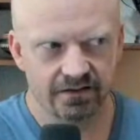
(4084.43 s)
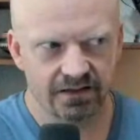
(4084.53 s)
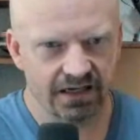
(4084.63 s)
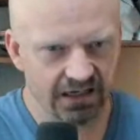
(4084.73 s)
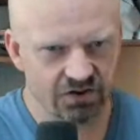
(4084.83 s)

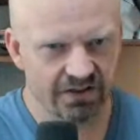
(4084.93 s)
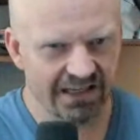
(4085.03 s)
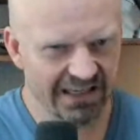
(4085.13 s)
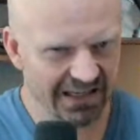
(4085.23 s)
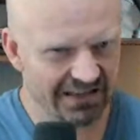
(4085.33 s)
that actually
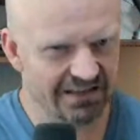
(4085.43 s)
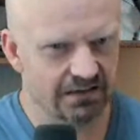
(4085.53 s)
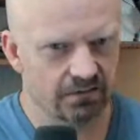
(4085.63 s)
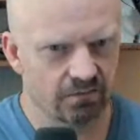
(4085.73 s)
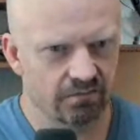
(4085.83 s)

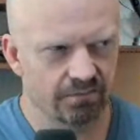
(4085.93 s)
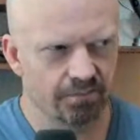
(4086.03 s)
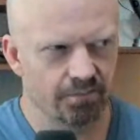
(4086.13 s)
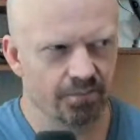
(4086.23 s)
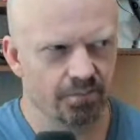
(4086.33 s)
gets
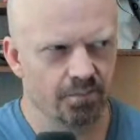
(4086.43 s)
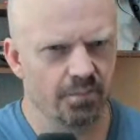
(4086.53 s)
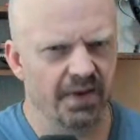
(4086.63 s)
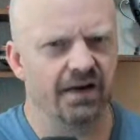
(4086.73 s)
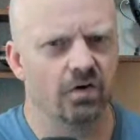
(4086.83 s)

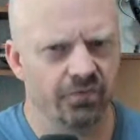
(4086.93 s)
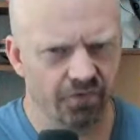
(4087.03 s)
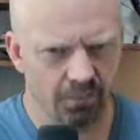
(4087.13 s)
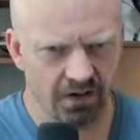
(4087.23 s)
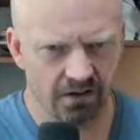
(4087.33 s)
better
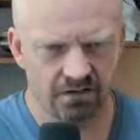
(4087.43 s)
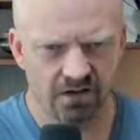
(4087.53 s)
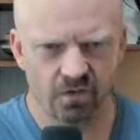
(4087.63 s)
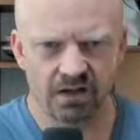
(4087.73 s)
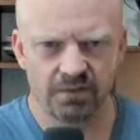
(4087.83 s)
from it? You
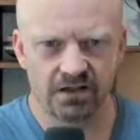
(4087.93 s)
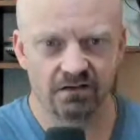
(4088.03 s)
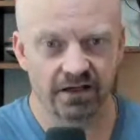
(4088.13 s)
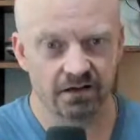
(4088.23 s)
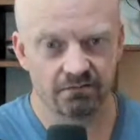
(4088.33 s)
know what I mean?
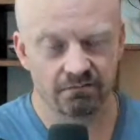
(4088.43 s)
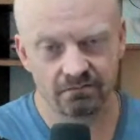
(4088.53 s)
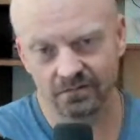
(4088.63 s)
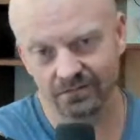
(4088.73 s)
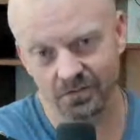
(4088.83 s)
Like,
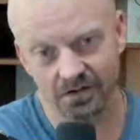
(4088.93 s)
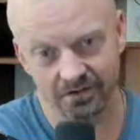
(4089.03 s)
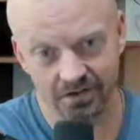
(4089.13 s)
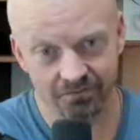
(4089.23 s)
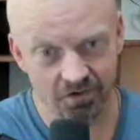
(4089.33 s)
if y'all
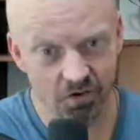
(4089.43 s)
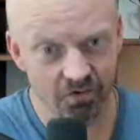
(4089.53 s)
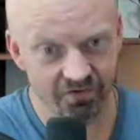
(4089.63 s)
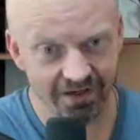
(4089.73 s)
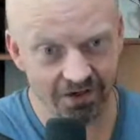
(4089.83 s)
haven't
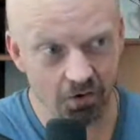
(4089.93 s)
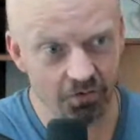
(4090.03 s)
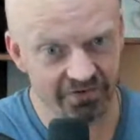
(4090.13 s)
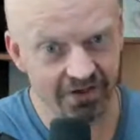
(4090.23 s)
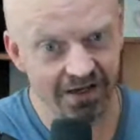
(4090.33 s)
noticed, like all
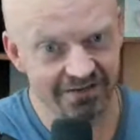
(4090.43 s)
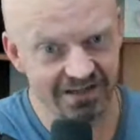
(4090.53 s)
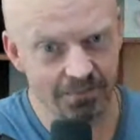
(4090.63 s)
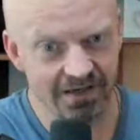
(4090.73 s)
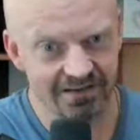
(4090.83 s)
the signs
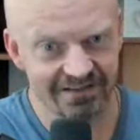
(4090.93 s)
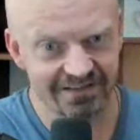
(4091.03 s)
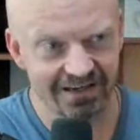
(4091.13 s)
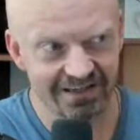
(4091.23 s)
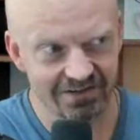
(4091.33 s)
they make these
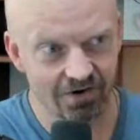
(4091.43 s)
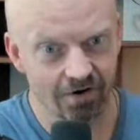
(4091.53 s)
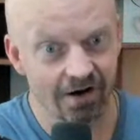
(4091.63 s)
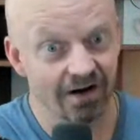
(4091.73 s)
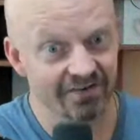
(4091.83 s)
days are
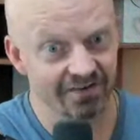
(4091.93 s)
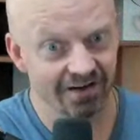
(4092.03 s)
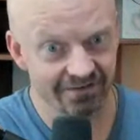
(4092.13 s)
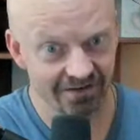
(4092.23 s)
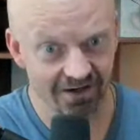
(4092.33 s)

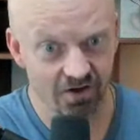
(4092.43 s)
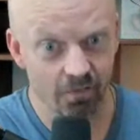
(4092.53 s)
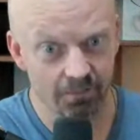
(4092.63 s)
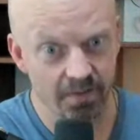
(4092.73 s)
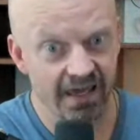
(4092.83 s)
oxidizing and
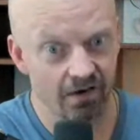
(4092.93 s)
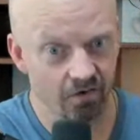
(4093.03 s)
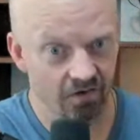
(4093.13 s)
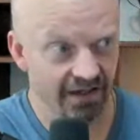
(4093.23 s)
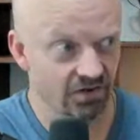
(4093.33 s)
going
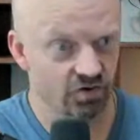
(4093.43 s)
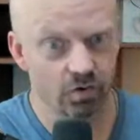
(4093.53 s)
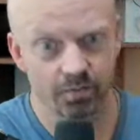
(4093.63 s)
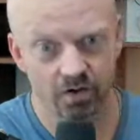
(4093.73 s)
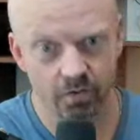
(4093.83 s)
pale like
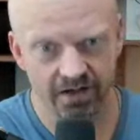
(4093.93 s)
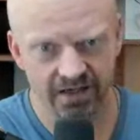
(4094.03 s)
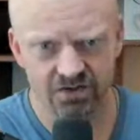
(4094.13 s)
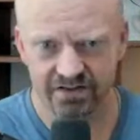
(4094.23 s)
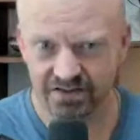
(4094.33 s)
super quick.
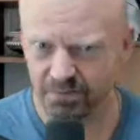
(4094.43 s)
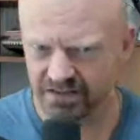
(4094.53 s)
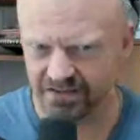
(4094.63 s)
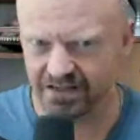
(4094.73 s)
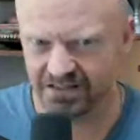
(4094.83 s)
Actually, some of the
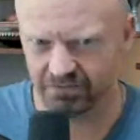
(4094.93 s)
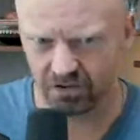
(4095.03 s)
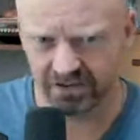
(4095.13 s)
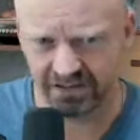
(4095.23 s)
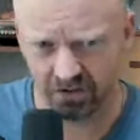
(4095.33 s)
signs even
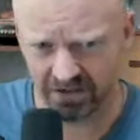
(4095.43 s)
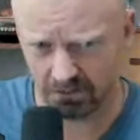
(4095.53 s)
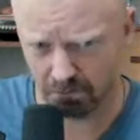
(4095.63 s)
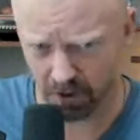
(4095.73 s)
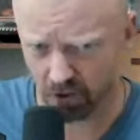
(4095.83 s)
look like they're
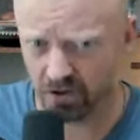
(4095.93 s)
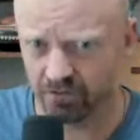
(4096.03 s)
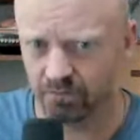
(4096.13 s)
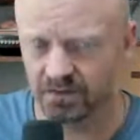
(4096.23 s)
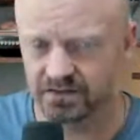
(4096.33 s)
getting burned
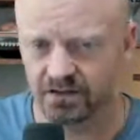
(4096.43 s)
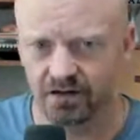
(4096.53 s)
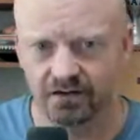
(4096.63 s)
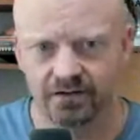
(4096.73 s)
from the sun,